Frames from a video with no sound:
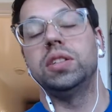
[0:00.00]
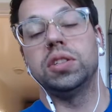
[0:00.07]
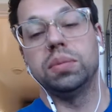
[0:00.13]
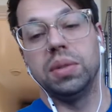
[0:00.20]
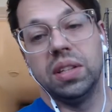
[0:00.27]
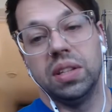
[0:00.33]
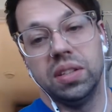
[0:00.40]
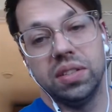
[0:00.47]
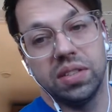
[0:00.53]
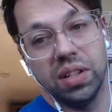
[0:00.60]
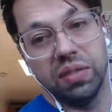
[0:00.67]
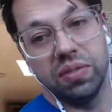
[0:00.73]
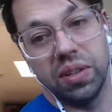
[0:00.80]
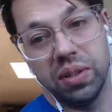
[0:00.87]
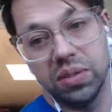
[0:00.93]
this stuff, and I
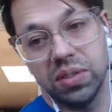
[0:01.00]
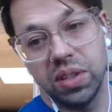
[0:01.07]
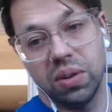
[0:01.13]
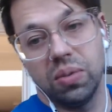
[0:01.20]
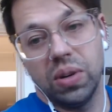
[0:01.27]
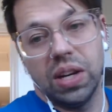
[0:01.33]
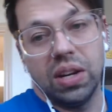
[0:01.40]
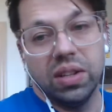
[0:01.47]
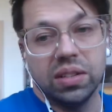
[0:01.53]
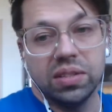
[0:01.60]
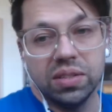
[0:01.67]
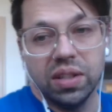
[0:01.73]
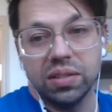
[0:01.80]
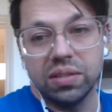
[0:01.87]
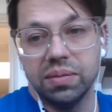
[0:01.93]
was like, wow, that's
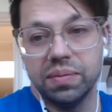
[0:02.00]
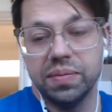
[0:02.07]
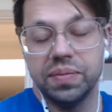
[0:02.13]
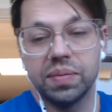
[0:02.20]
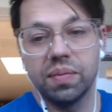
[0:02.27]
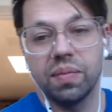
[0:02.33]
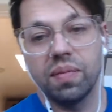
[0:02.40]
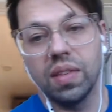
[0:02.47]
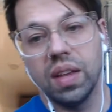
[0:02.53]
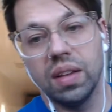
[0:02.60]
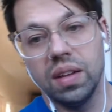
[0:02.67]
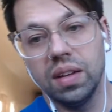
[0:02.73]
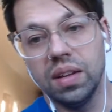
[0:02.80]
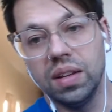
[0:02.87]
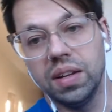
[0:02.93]
awesome.
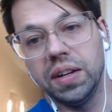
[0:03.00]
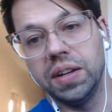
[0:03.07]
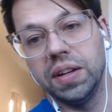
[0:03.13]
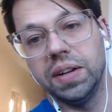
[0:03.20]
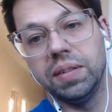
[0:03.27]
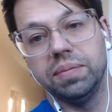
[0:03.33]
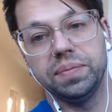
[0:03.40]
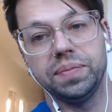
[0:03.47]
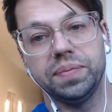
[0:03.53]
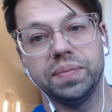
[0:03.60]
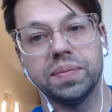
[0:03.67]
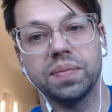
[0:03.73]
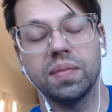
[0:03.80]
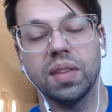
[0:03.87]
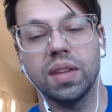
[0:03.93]
Um,
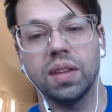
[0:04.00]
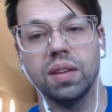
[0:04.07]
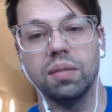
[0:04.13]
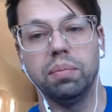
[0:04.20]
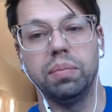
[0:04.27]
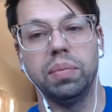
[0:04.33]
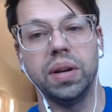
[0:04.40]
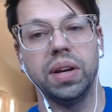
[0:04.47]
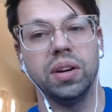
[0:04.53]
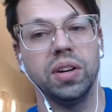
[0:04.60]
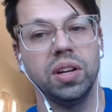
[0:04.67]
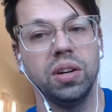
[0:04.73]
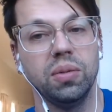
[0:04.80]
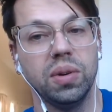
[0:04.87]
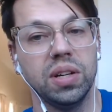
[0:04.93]
Barry,
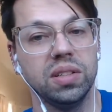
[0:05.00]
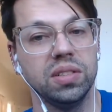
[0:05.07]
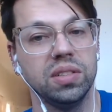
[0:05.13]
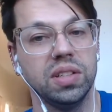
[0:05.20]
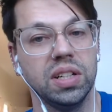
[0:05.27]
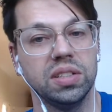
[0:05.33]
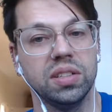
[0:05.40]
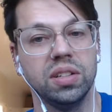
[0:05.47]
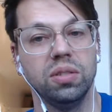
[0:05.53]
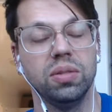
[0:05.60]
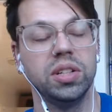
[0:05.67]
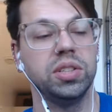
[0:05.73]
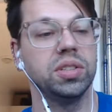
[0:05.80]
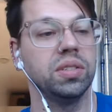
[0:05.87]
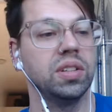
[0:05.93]
when does the next iteration of
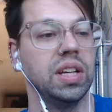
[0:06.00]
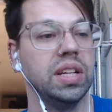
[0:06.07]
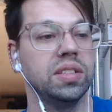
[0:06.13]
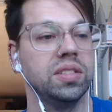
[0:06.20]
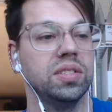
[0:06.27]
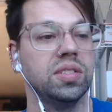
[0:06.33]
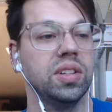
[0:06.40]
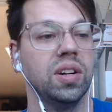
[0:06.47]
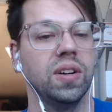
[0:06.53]
classes start?